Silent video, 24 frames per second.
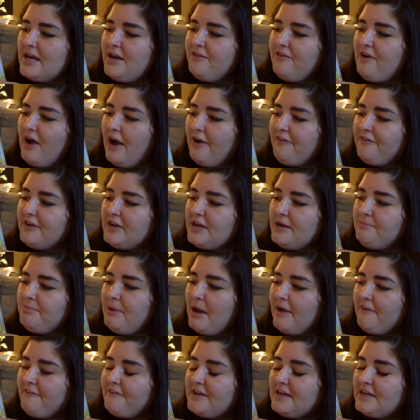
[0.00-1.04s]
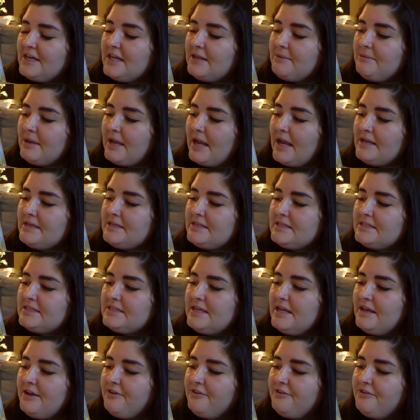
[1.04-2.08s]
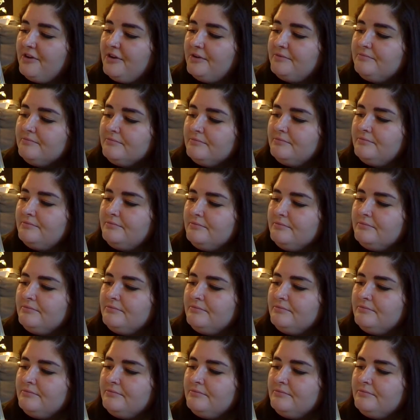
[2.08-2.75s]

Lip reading: of huffing and puffing, he began to sniff.